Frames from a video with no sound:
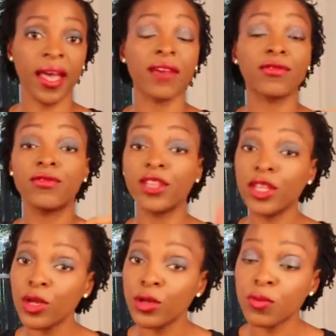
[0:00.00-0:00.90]
I have
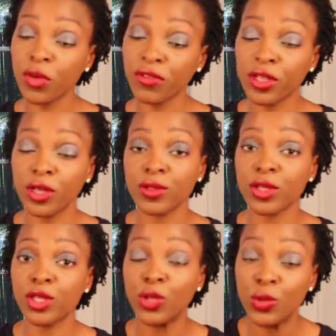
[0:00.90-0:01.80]
videos, more videos
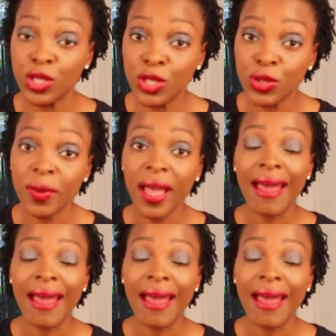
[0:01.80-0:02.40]
on YouTube,